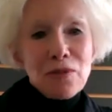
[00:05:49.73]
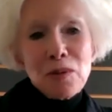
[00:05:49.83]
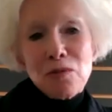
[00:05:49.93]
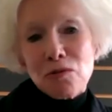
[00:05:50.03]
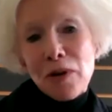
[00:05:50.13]

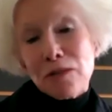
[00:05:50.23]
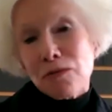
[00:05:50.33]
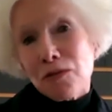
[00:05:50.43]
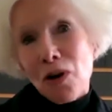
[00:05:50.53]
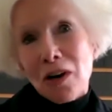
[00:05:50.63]
from
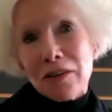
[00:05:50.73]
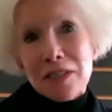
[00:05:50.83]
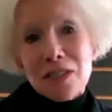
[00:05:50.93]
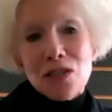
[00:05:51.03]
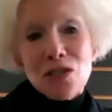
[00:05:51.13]

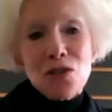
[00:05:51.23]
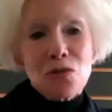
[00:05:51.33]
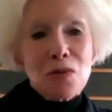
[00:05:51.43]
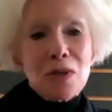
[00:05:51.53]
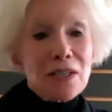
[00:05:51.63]
rainforests
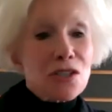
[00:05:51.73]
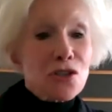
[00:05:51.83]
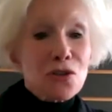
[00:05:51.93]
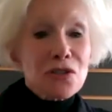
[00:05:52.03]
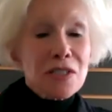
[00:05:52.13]
to
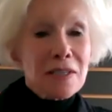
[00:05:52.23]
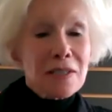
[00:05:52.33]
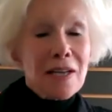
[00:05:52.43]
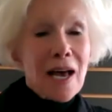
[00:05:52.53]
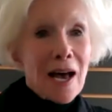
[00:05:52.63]
glaciers
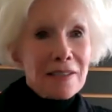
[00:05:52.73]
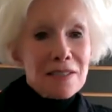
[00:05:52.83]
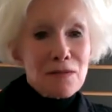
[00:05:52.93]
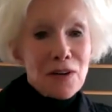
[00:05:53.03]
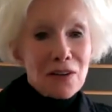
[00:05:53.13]
and
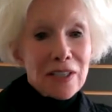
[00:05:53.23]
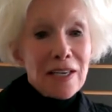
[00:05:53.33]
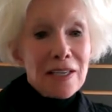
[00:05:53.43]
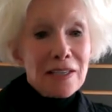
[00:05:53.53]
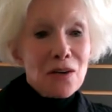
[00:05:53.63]
active
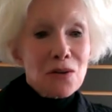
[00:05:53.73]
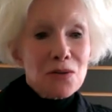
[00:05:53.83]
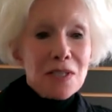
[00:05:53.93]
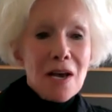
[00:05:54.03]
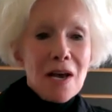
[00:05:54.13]

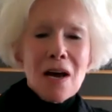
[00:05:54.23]
volcanoes.